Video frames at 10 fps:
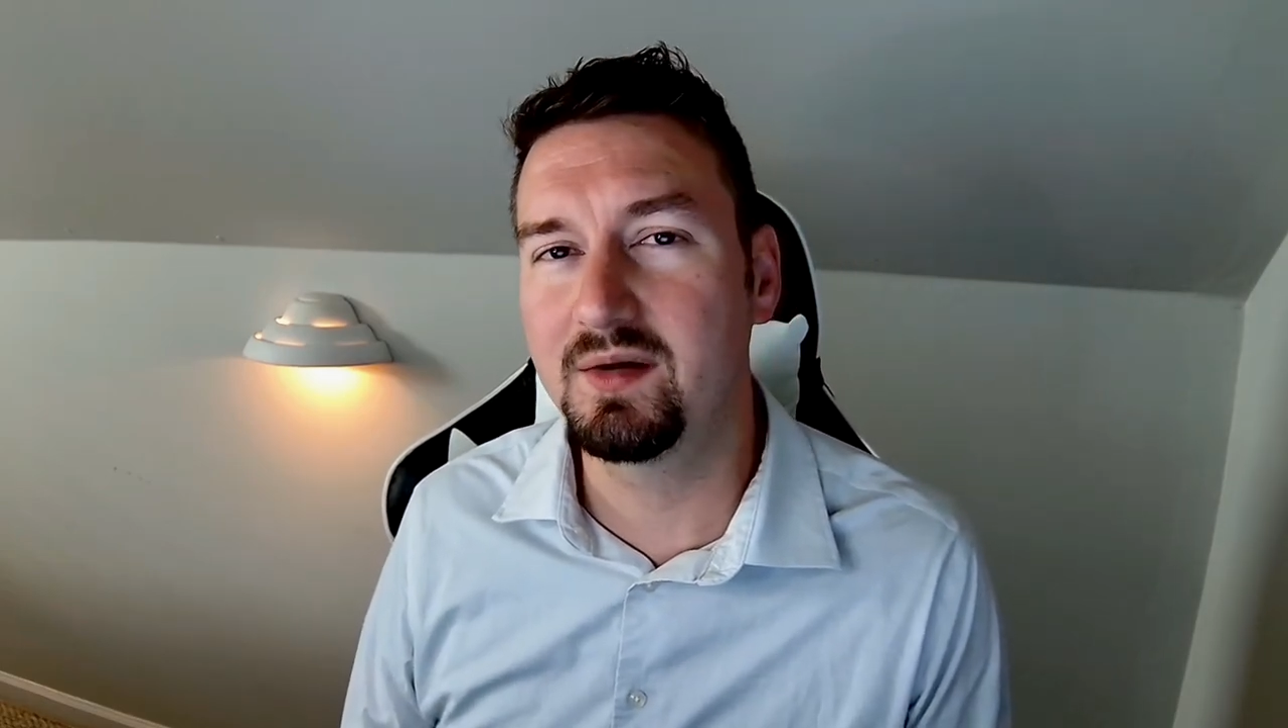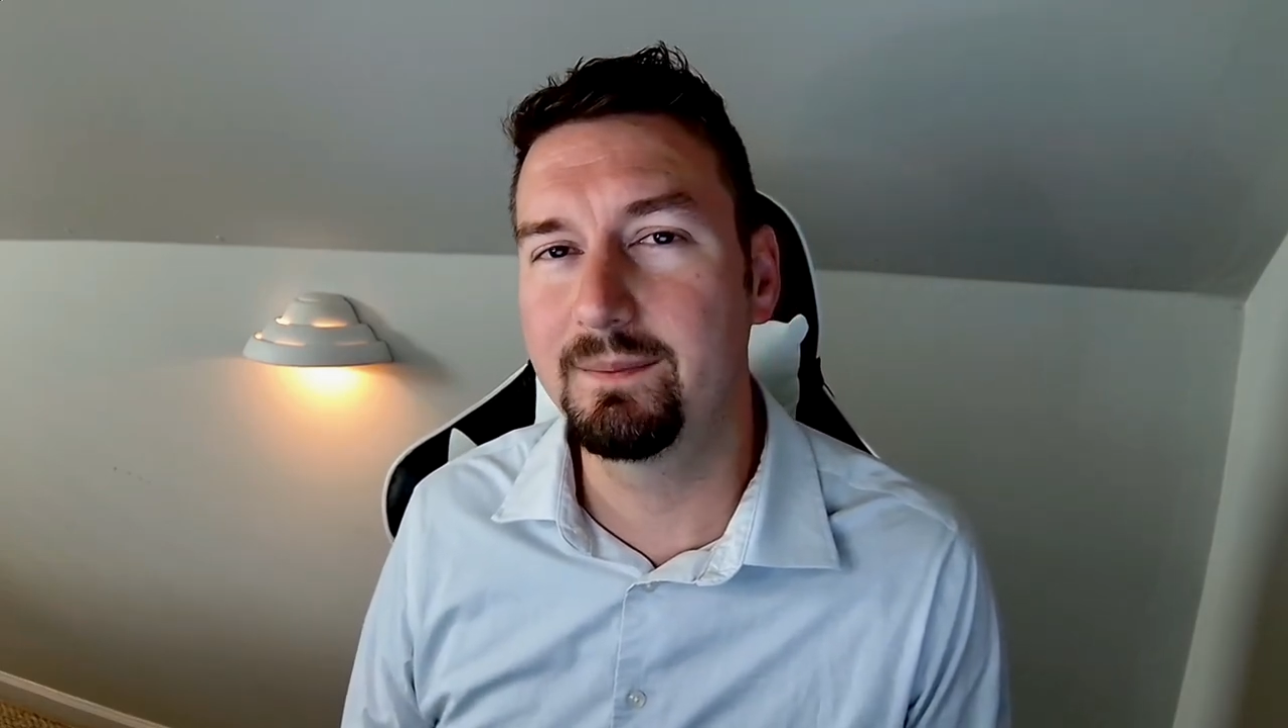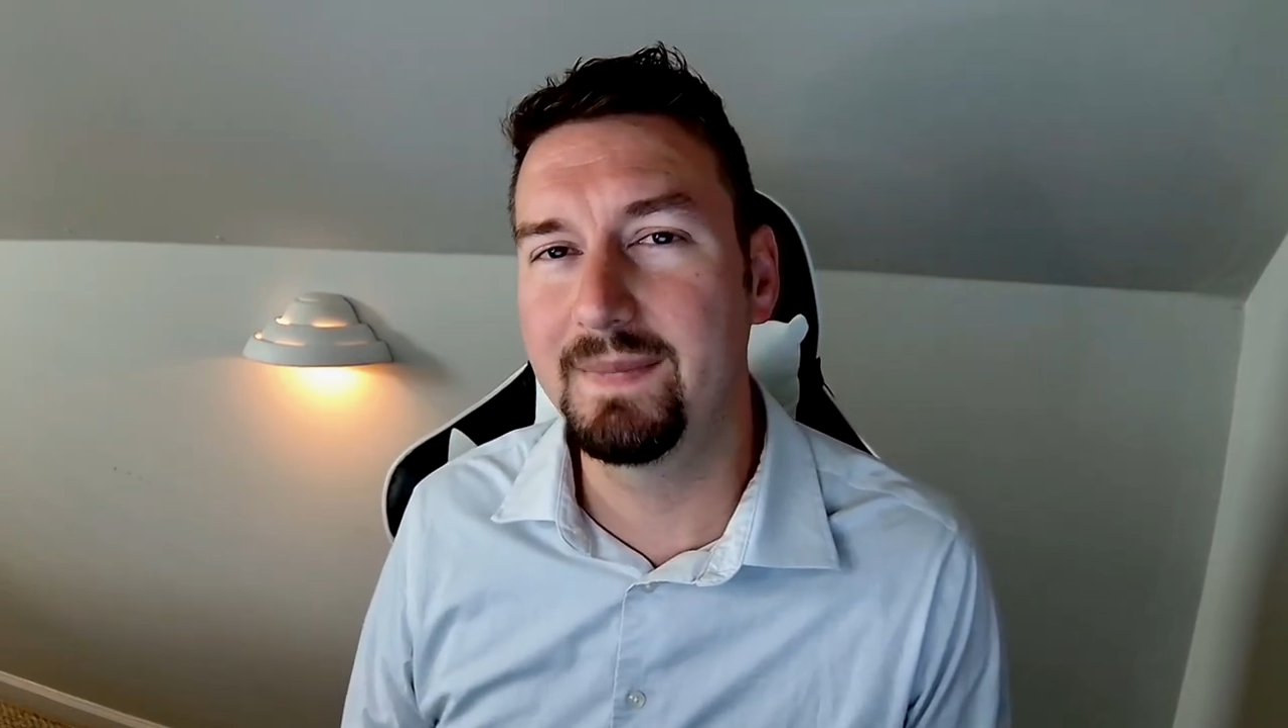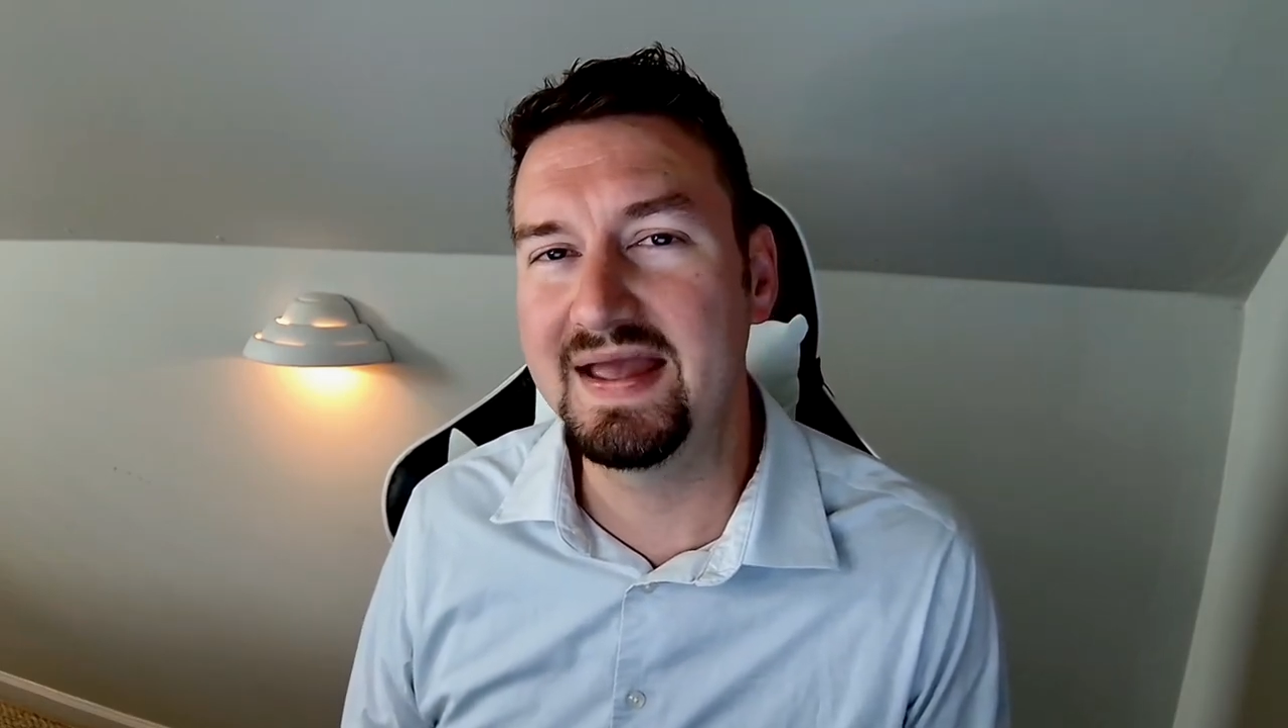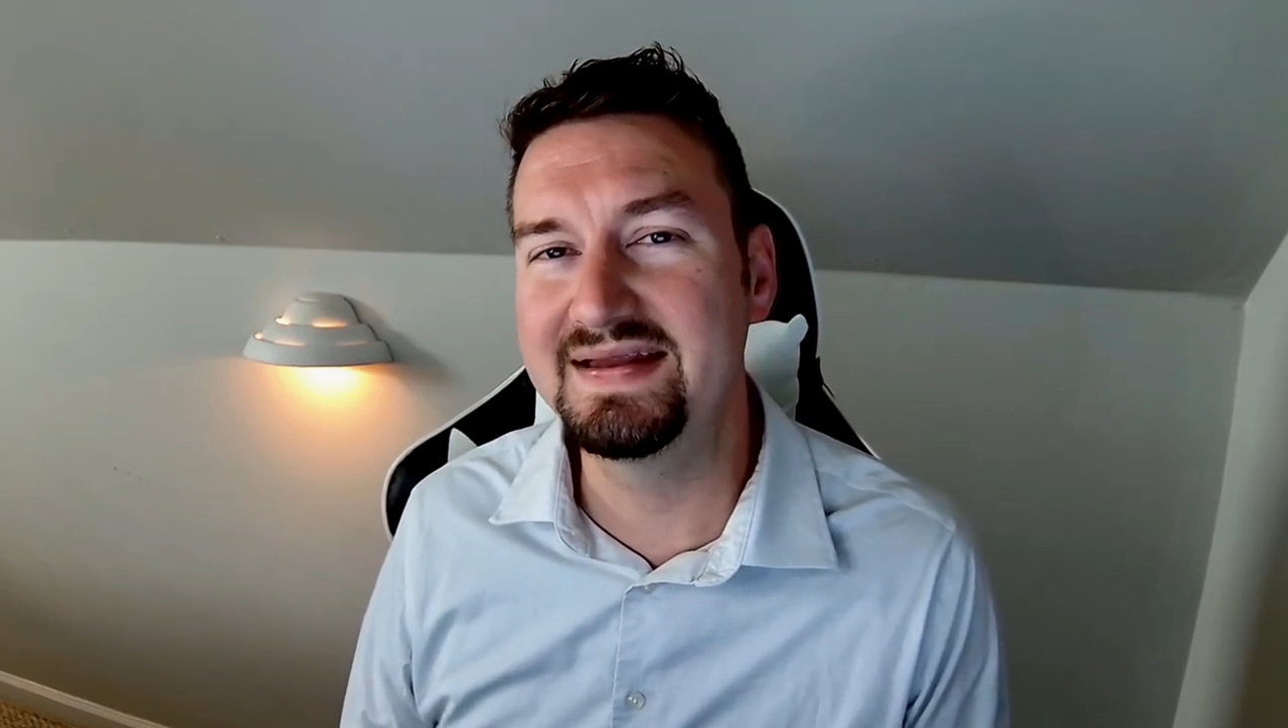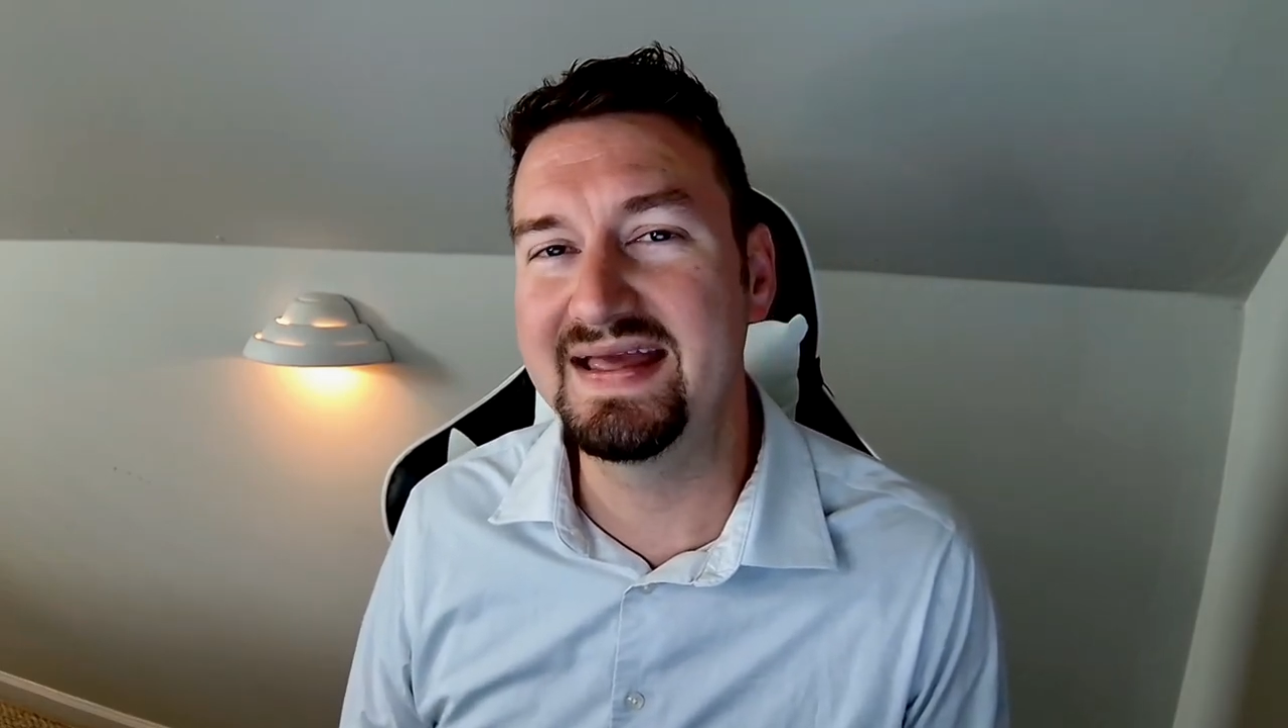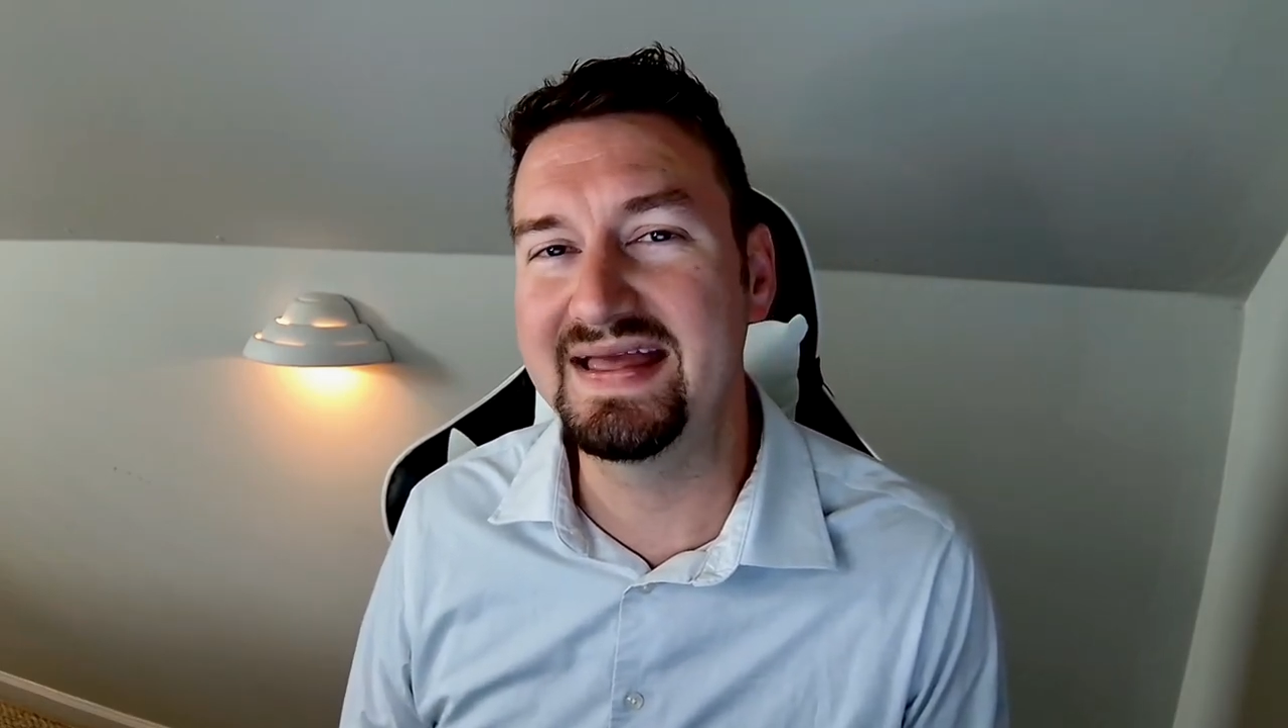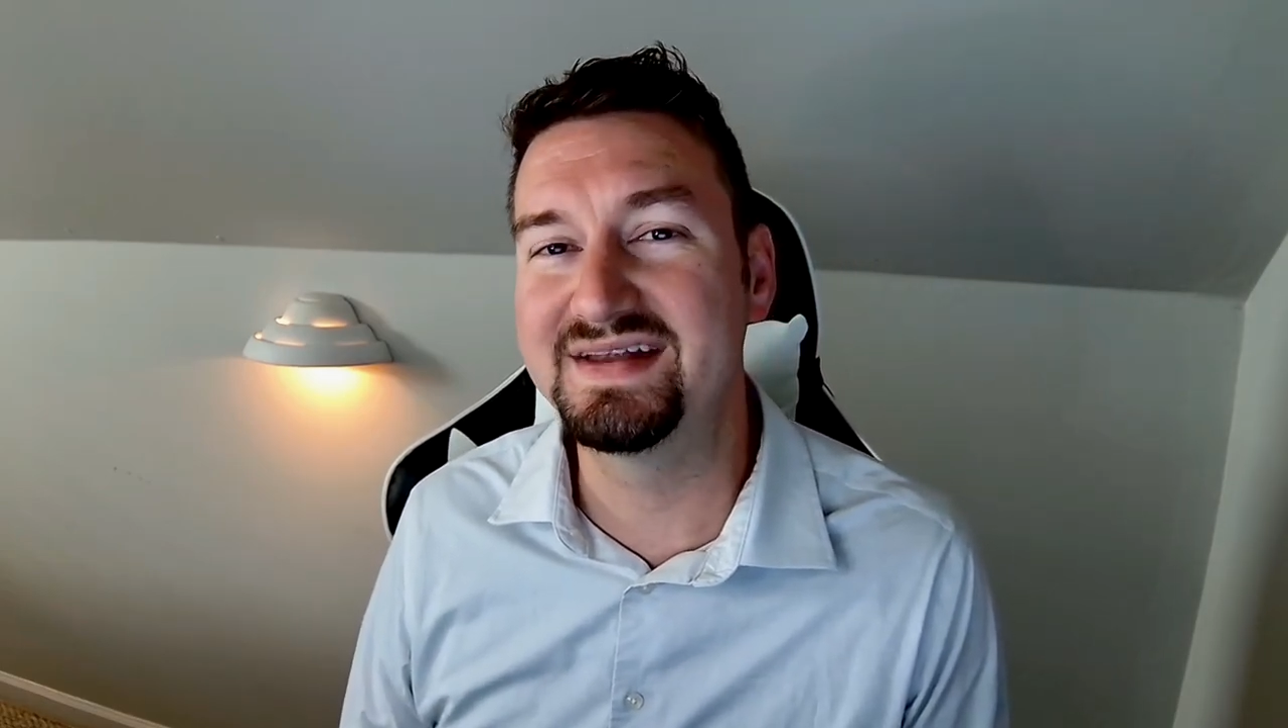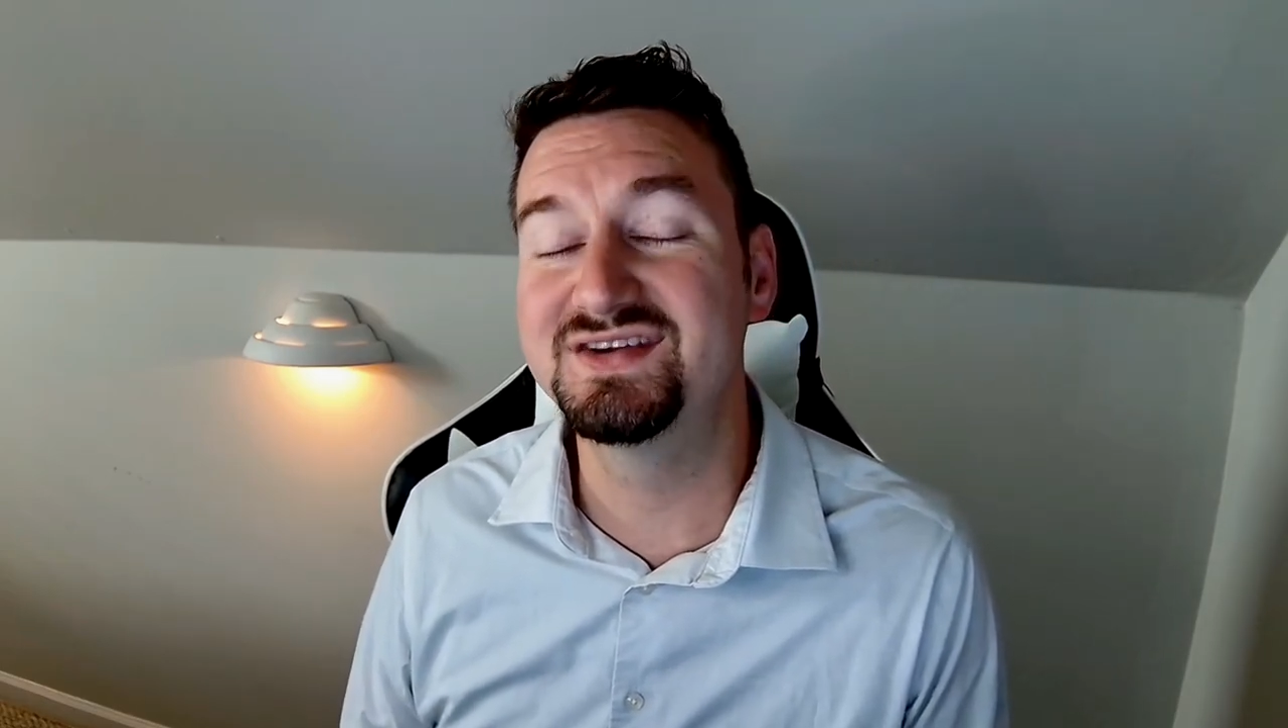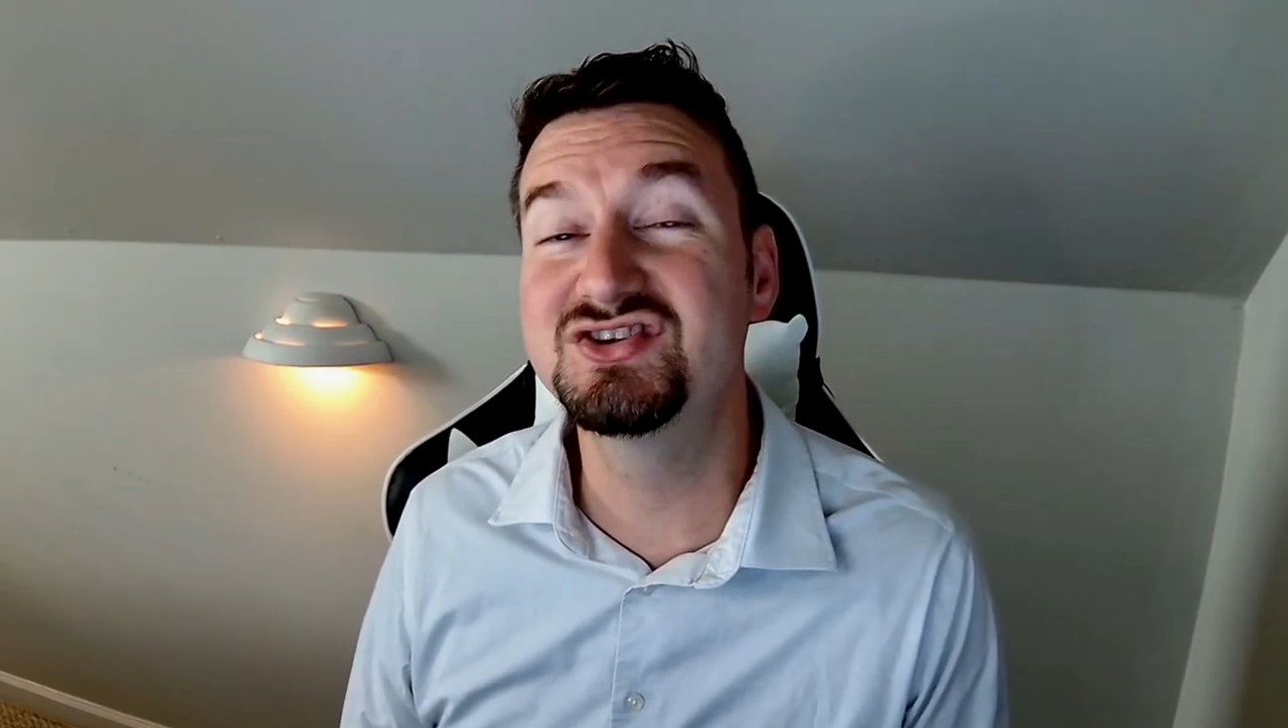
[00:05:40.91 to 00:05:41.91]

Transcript: made in